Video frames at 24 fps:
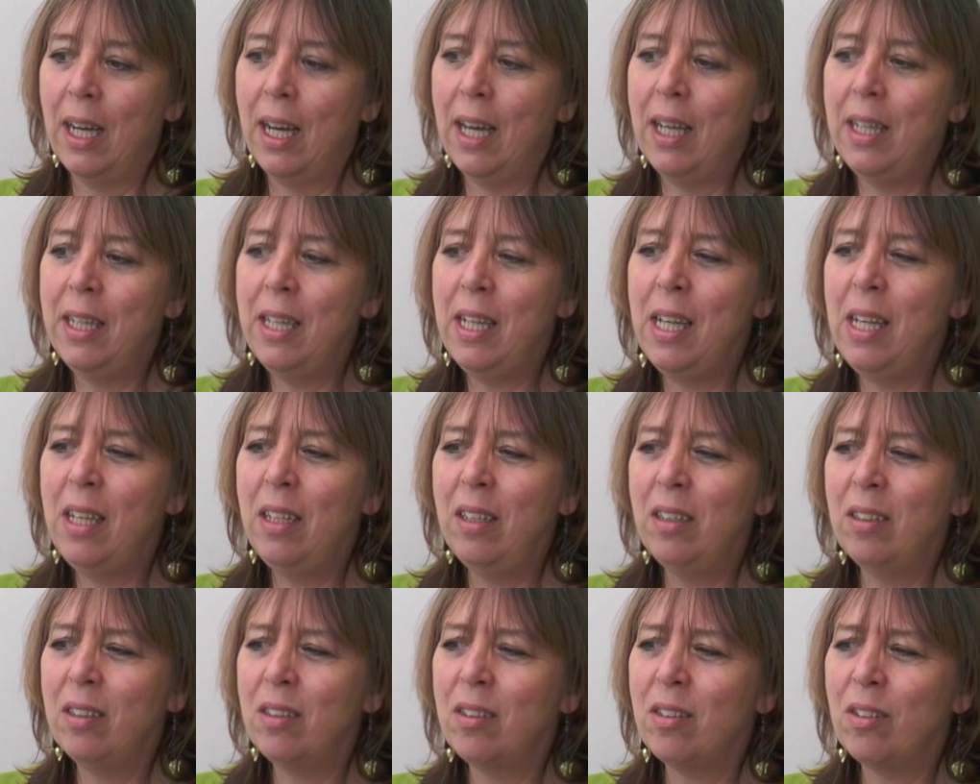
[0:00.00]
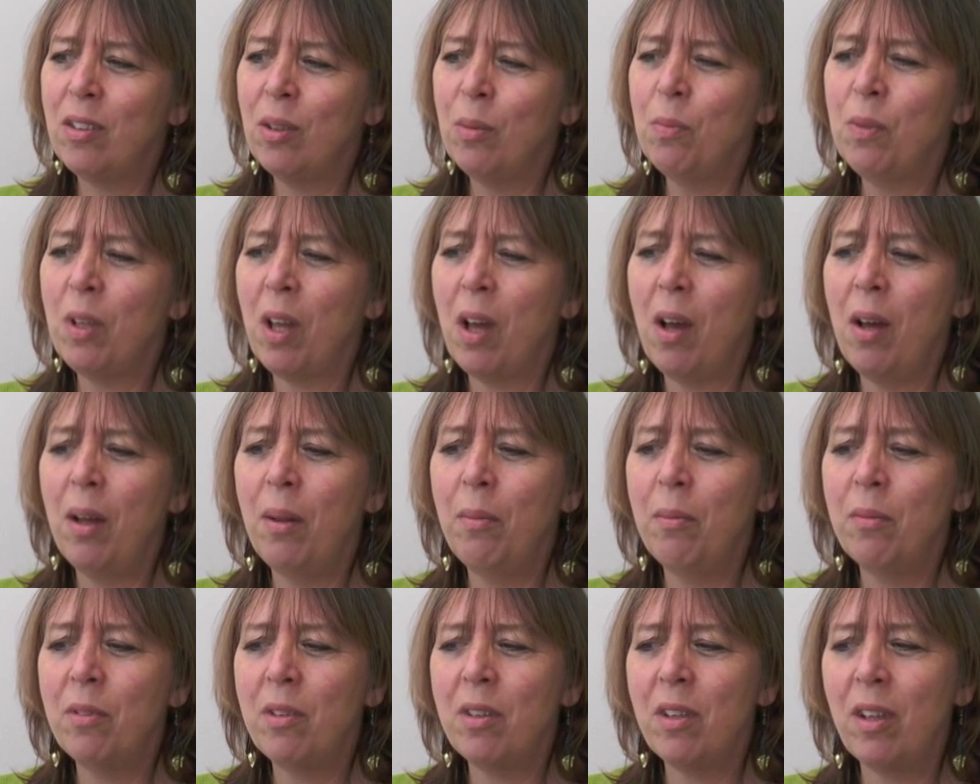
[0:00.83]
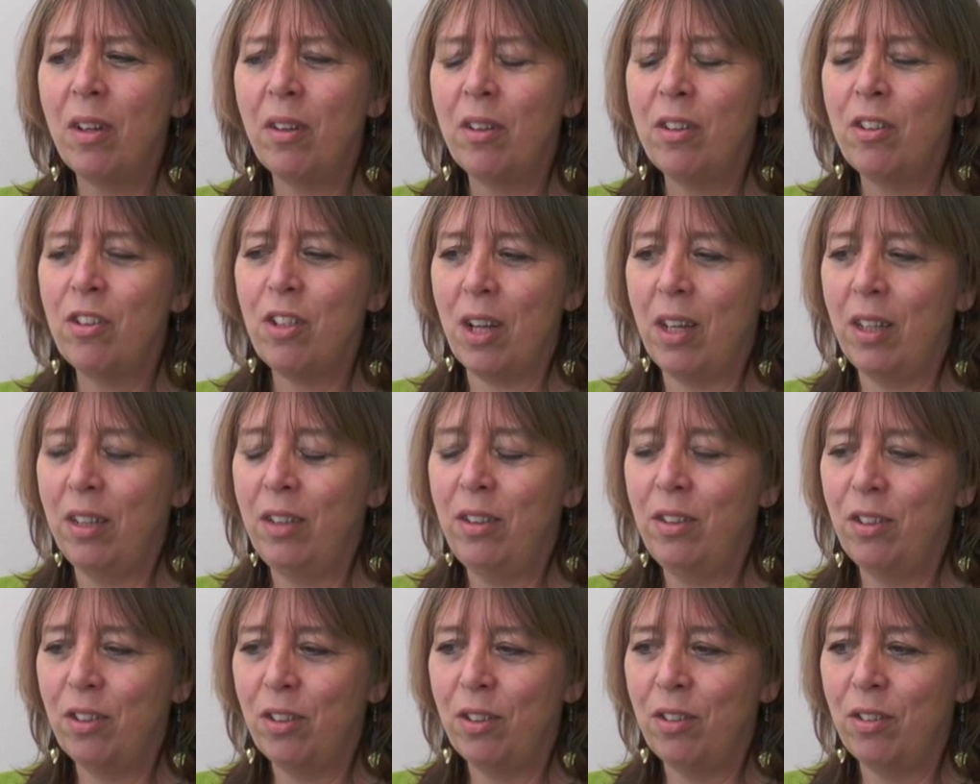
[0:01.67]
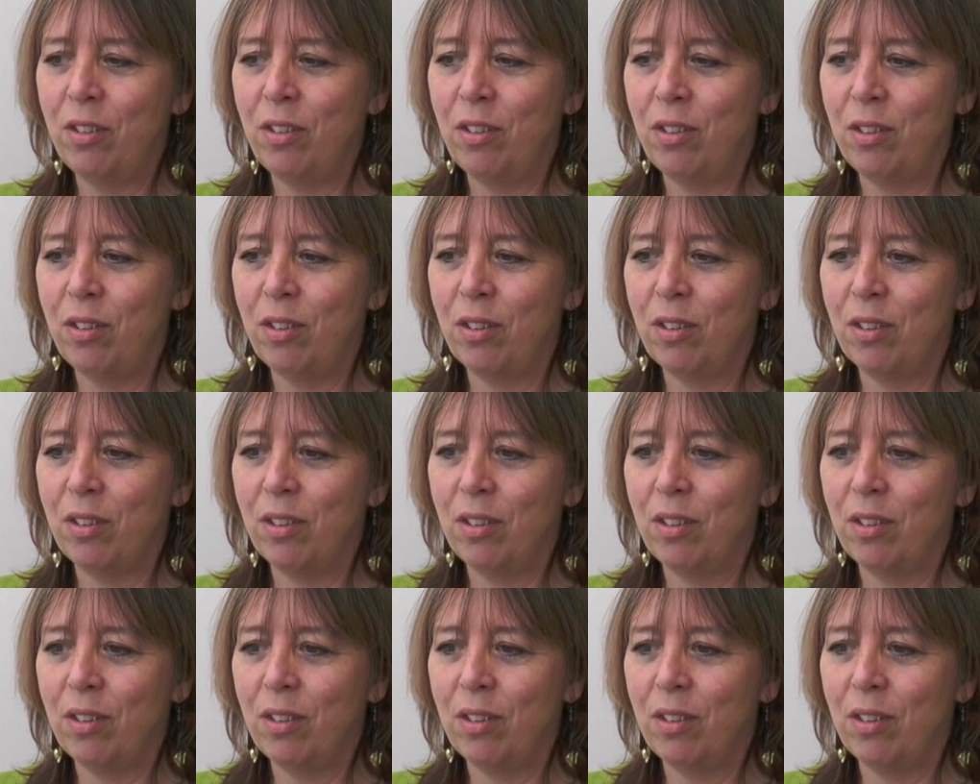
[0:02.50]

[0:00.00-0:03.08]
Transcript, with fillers: And then sometimes there are challenges